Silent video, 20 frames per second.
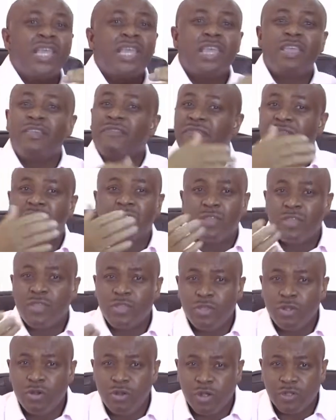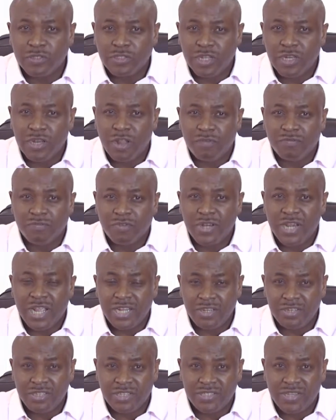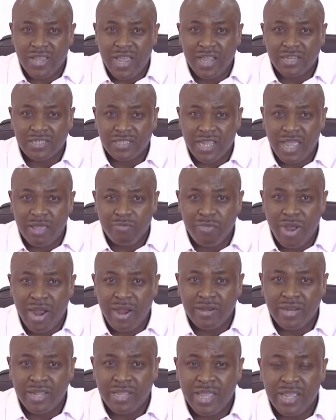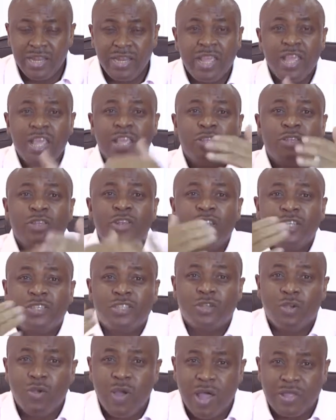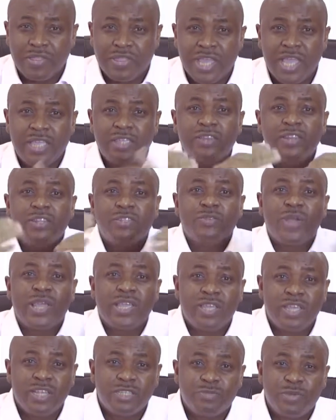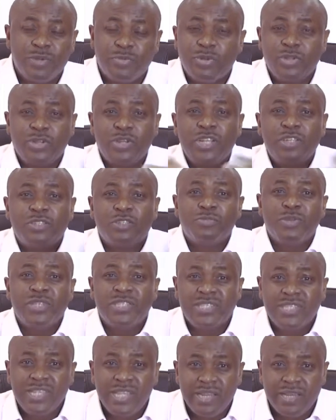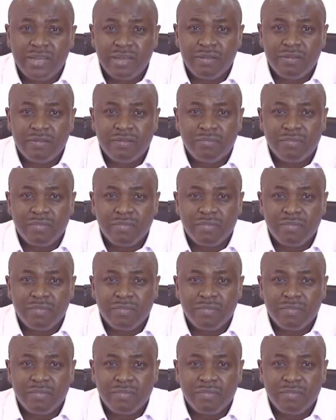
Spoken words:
If you lost a loved one and you desire to get married again, you need to go out there. You need to engage people. You need to be seen.